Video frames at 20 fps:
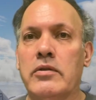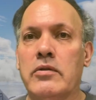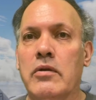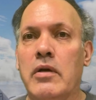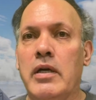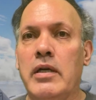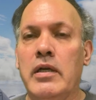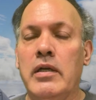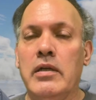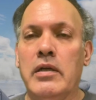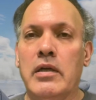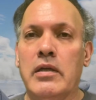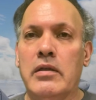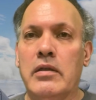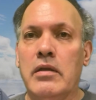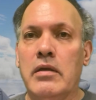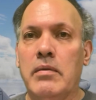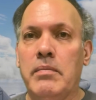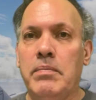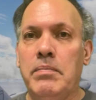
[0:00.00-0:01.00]
or I didn't get
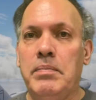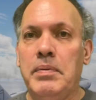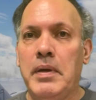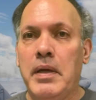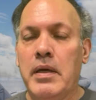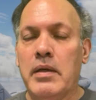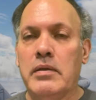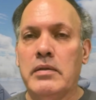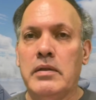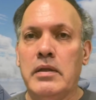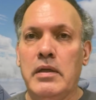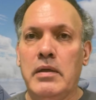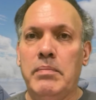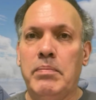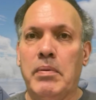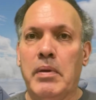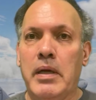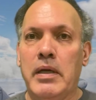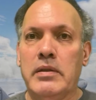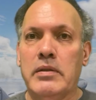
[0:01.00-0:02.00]
the PLT
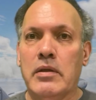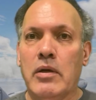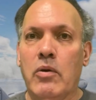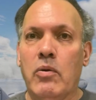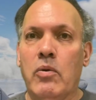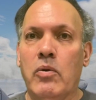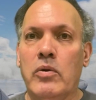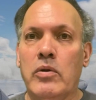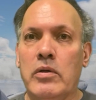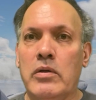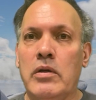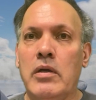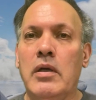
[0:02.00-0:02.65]
plates I ordered,